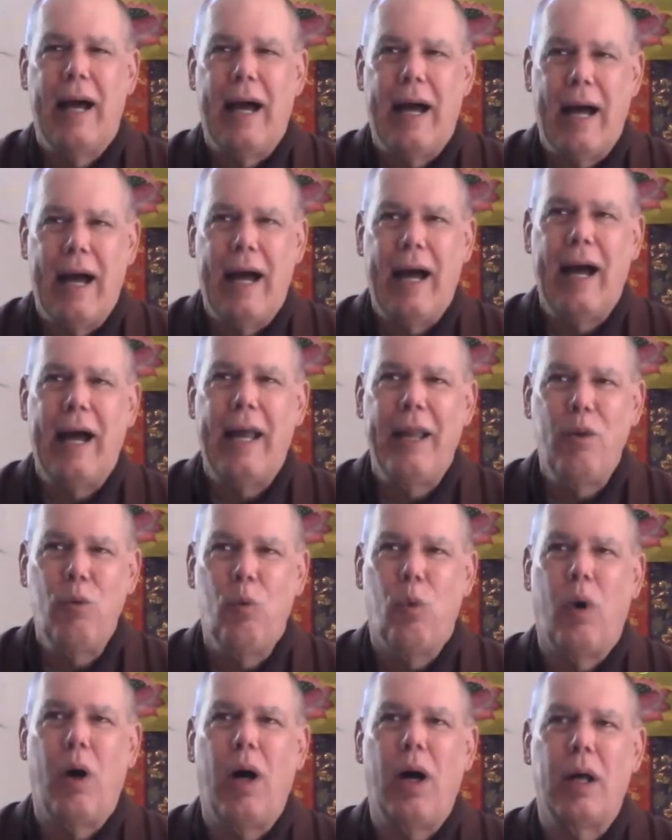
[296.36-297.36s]
I
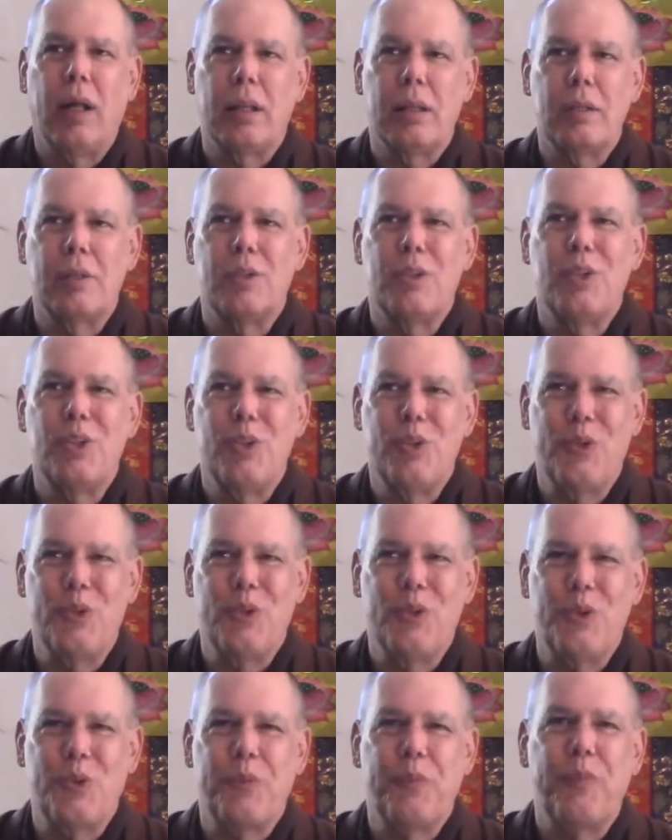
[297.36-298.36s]
want
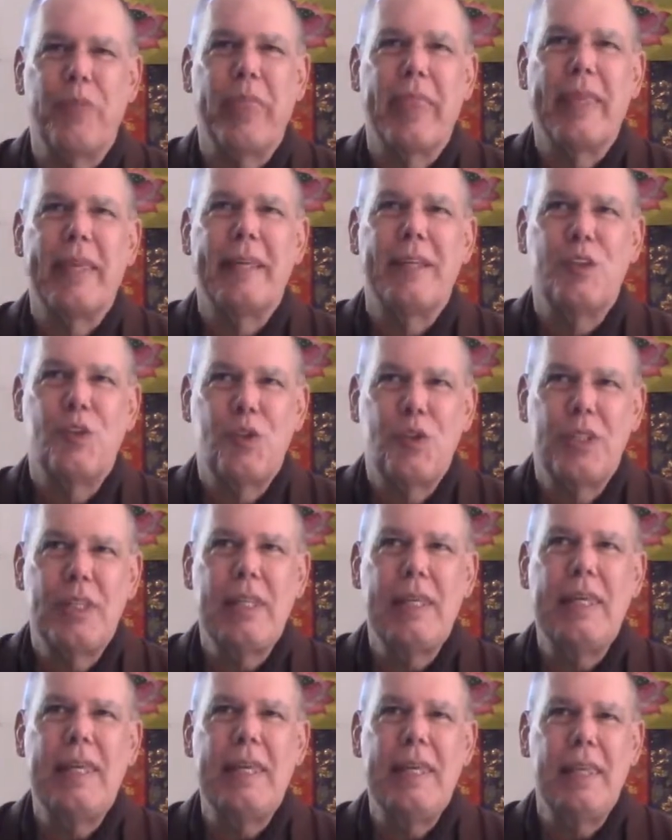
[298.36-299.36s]
to
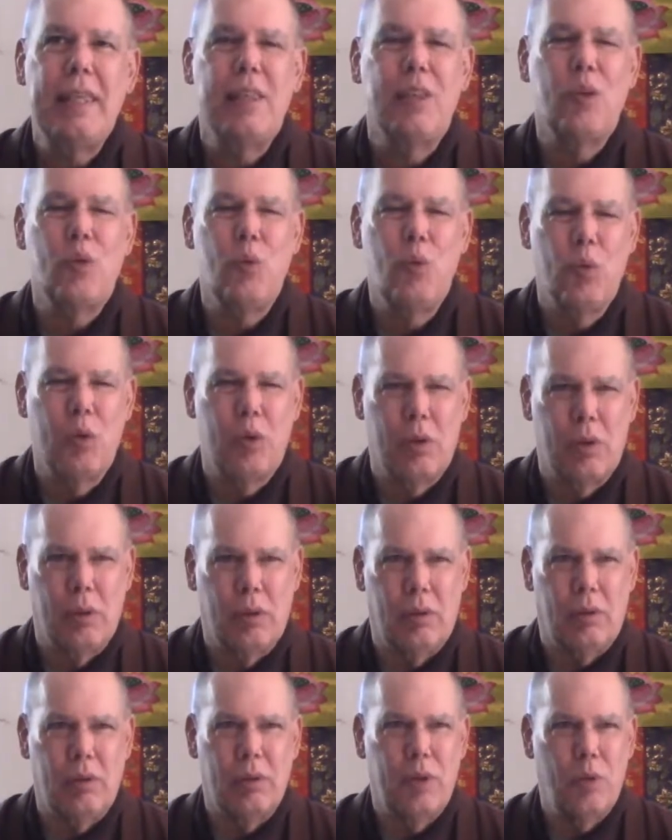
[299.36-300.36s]
see the
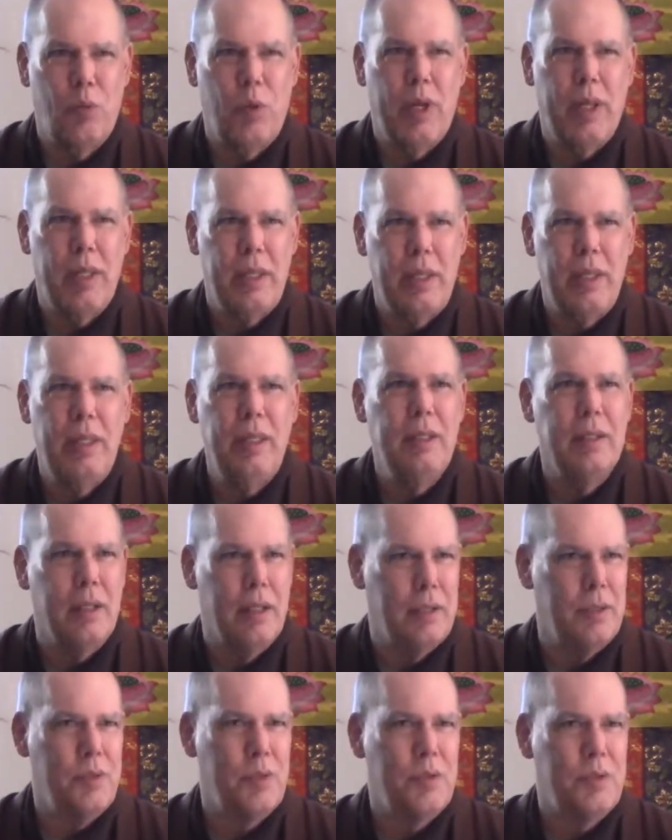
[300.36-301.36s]
world the way he
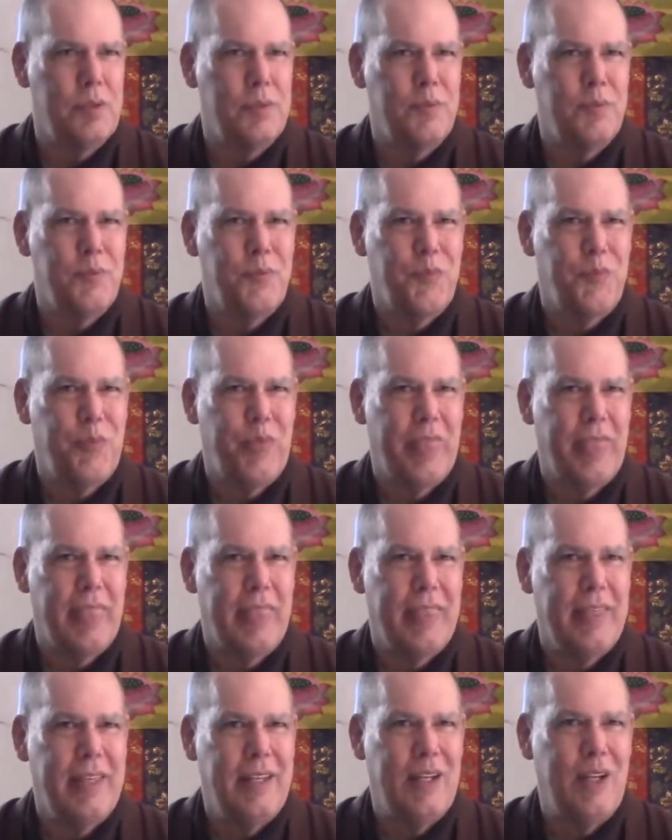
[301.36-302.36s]
does.
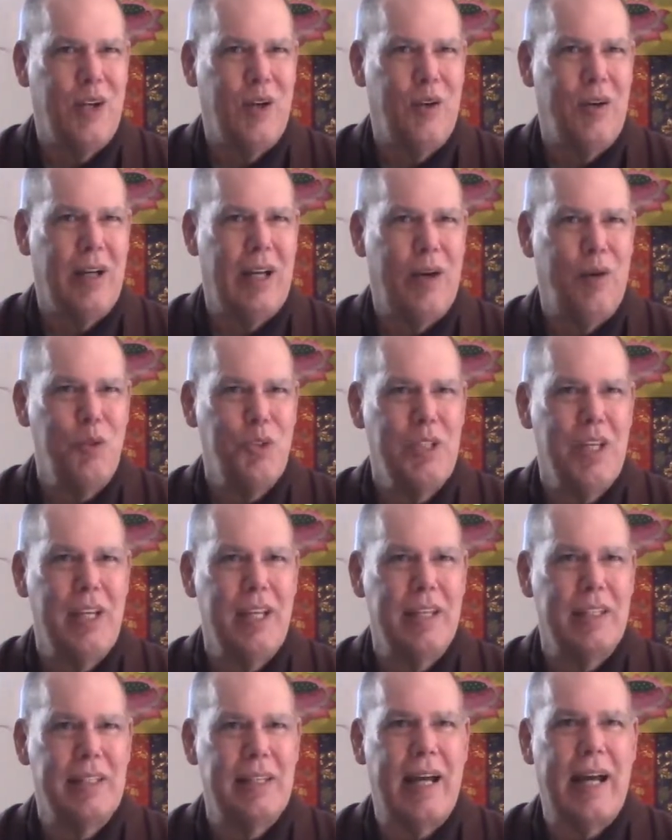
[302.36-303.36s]
You know, I was
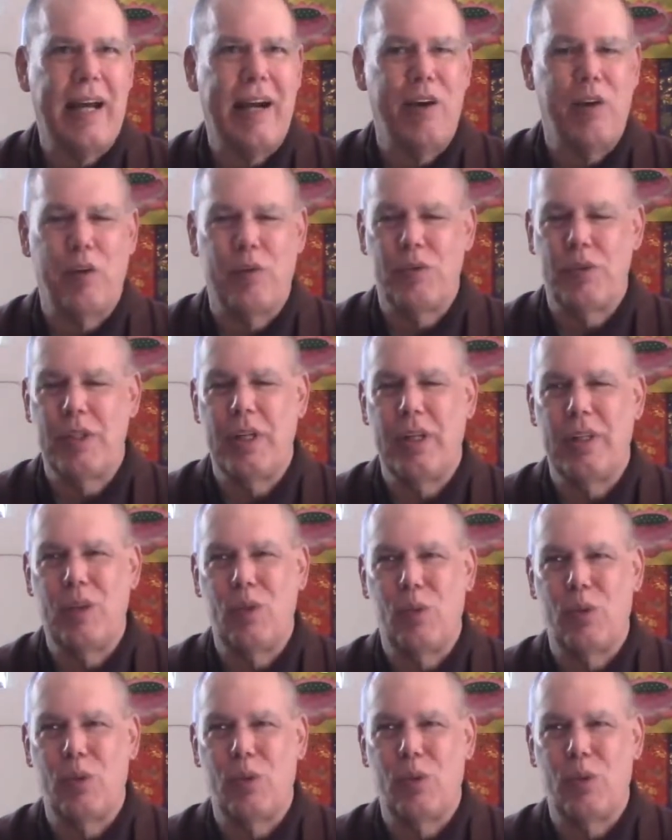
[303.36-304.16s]
getting tired of seeing the